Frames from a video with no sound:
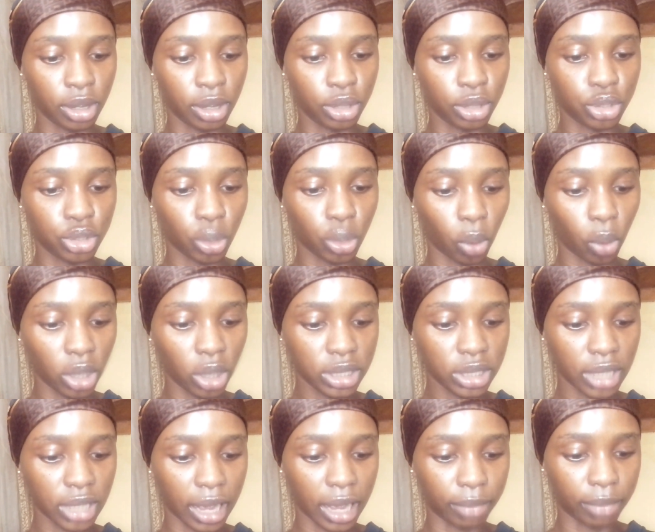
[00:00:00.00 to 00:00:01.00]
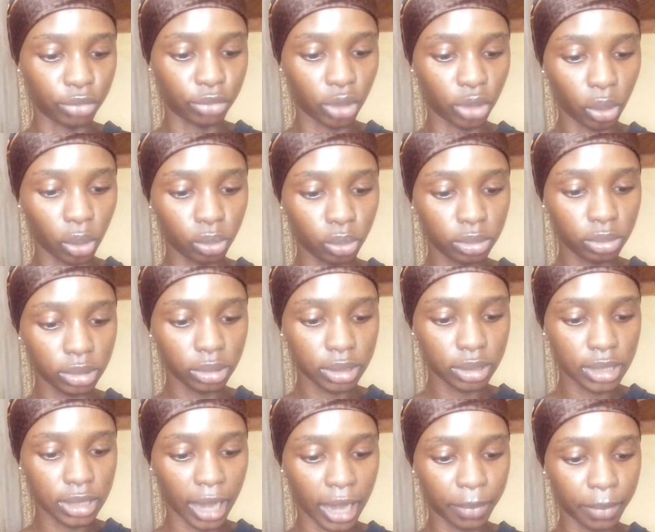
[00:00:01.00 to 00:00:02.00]
So once I'm done
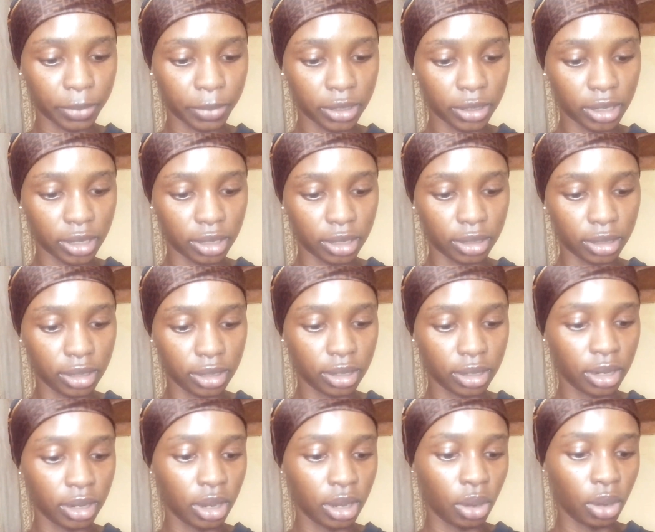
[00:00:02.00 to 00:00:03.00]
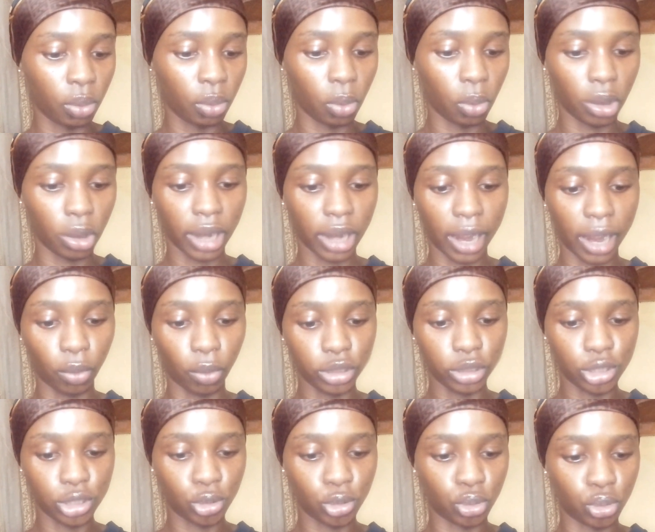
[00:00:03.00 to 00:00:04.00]
typing in what I
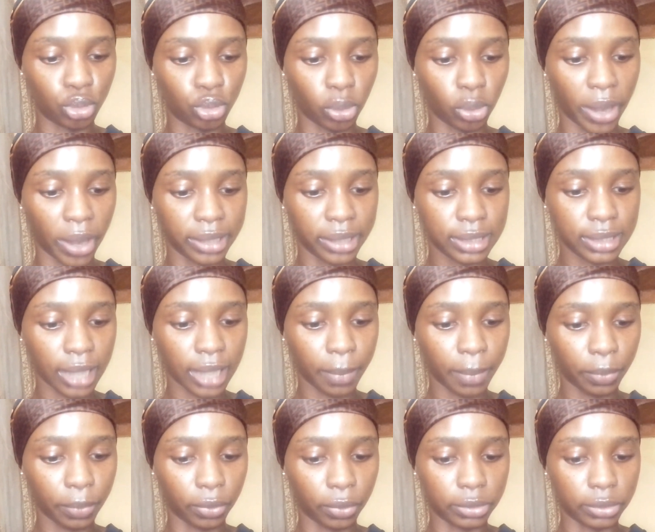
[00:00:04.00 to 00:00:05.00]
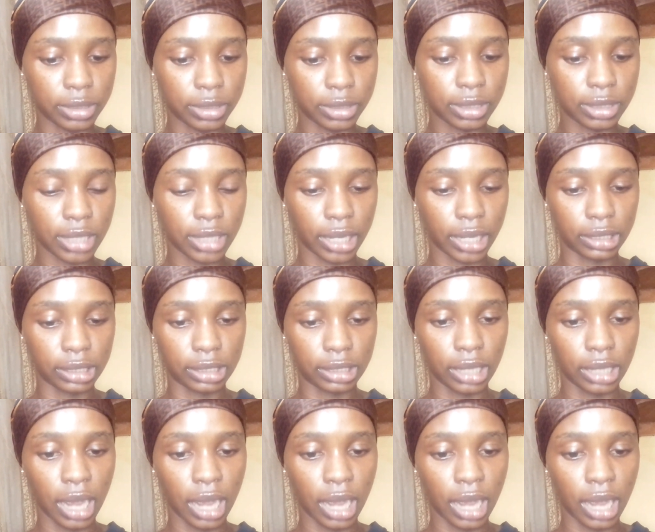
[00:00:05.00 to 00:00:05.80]
want it to do, I tap on send